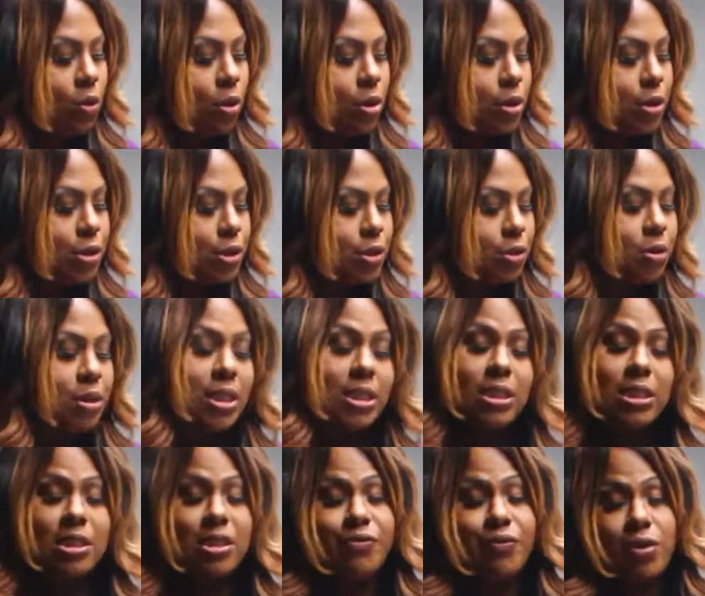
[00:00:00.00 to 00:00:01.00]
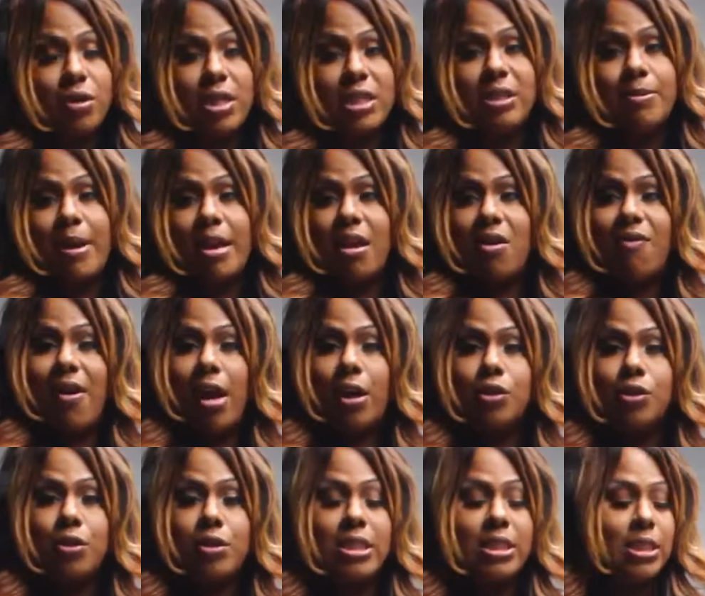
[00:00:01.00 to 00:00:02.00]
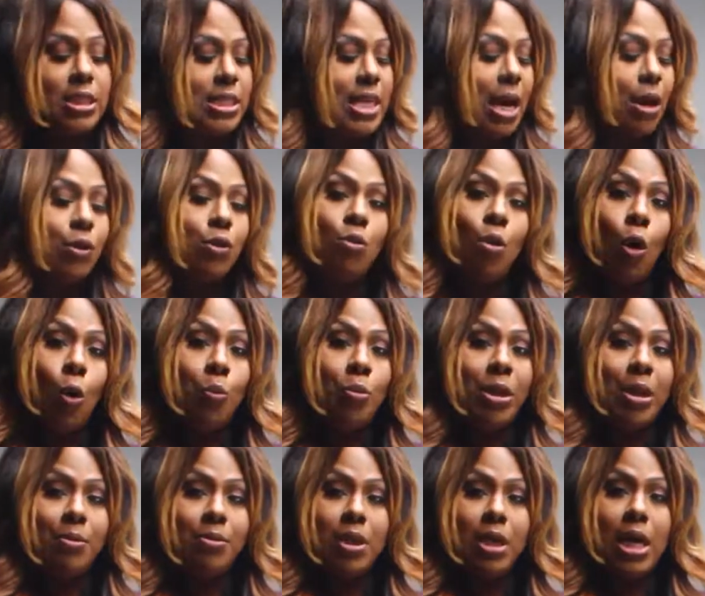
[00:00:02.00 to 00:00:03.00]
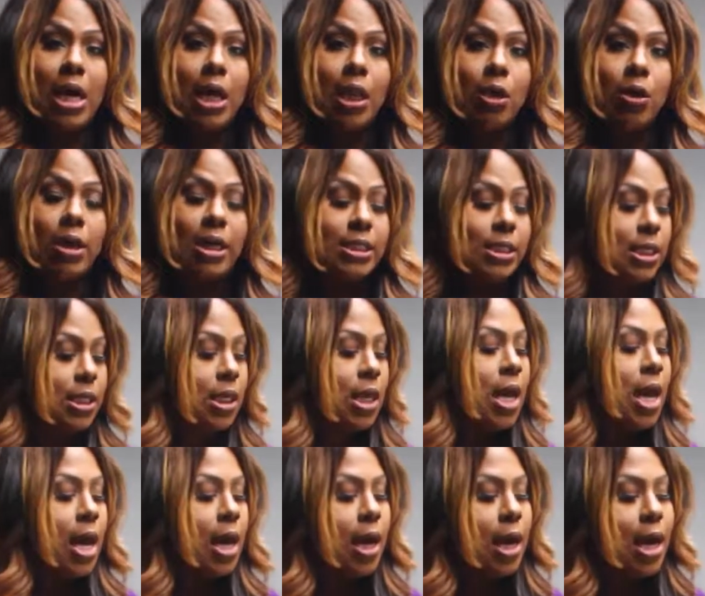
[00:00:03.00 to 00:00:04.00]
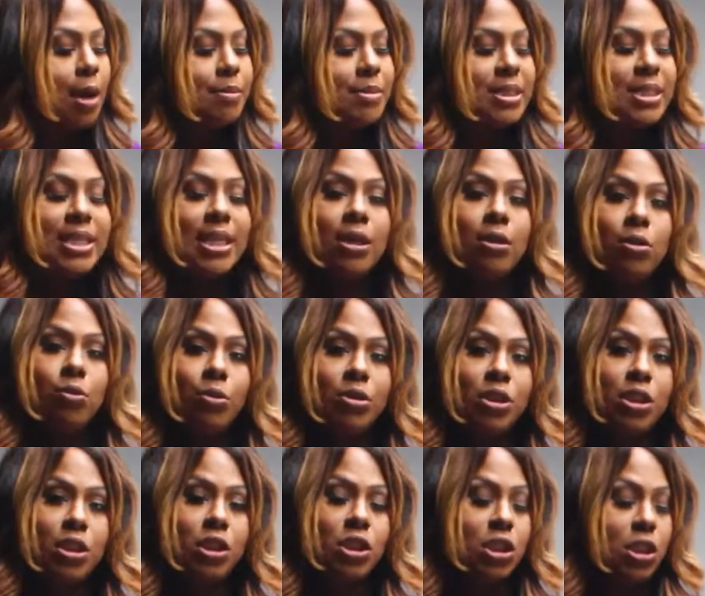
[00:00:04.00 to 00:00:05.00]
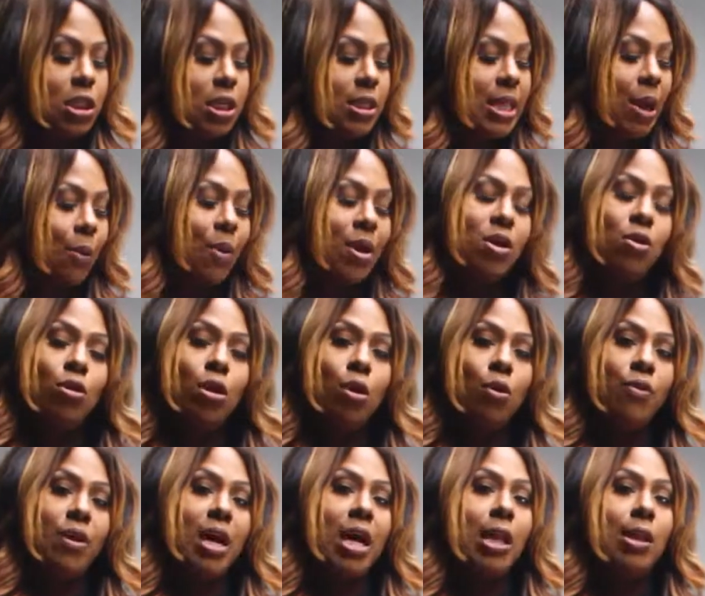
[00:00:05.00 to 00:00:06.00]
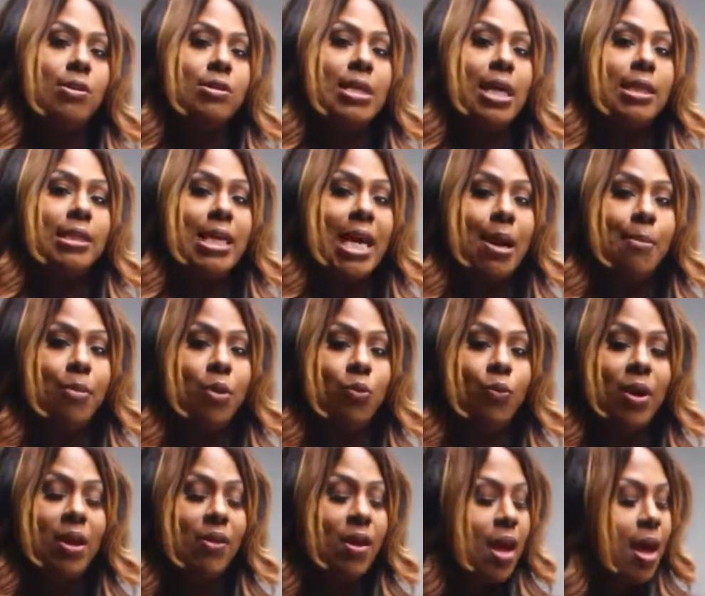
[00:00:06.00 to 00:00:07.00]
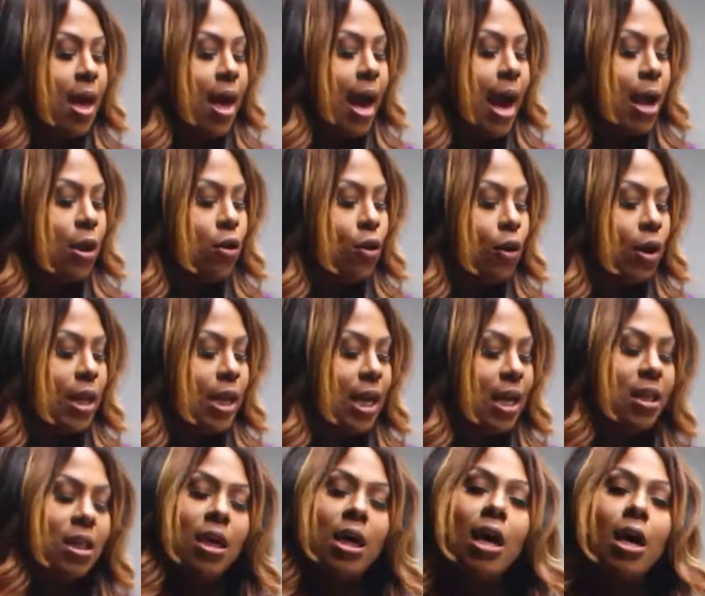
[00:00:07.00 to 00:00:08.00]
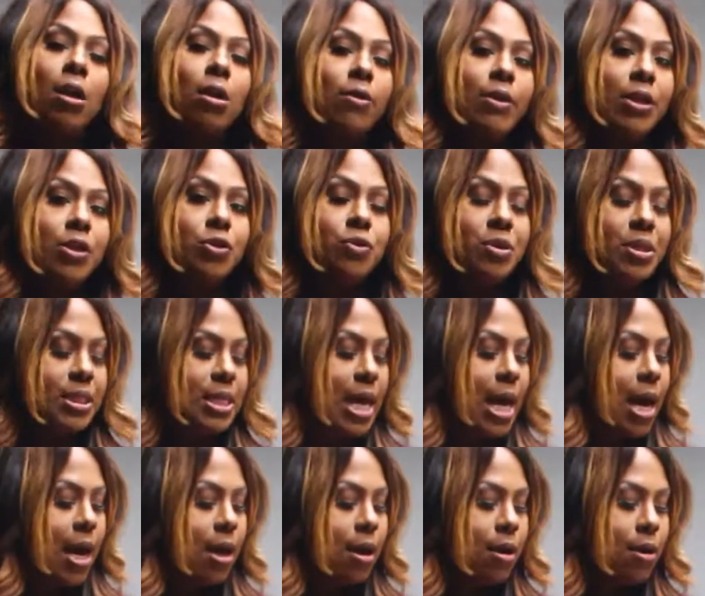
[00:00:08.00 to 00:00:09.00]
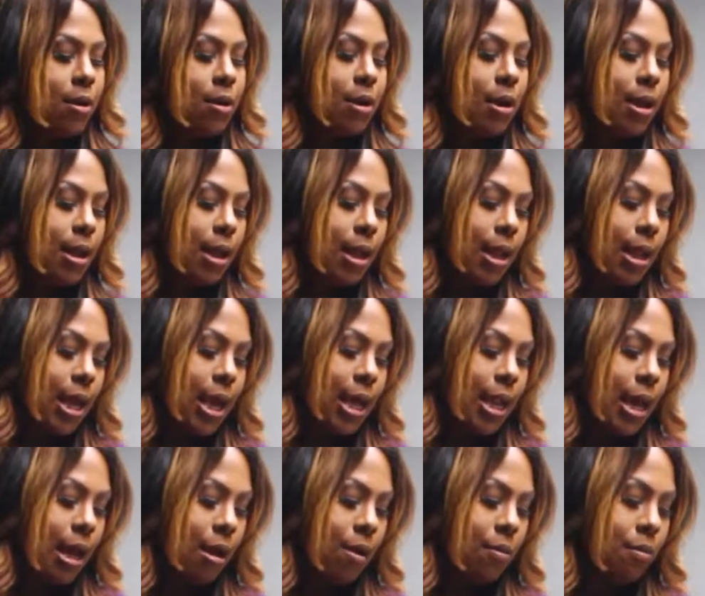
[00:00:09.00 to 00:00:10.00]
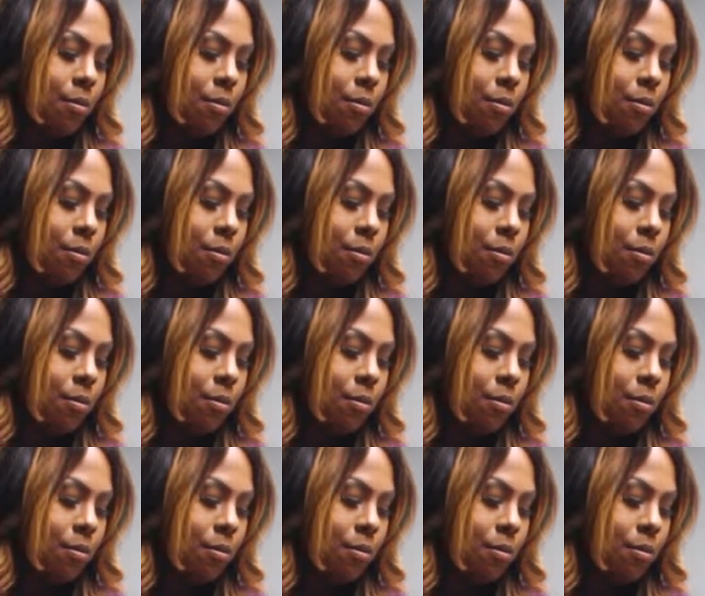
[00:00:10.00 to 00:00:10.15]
order to, this is for this manufacturer, this is how you open up the color, because it comes sealed, which it should. That way you know the color's not tampered with, and you're going to get the color that you desire. And I'll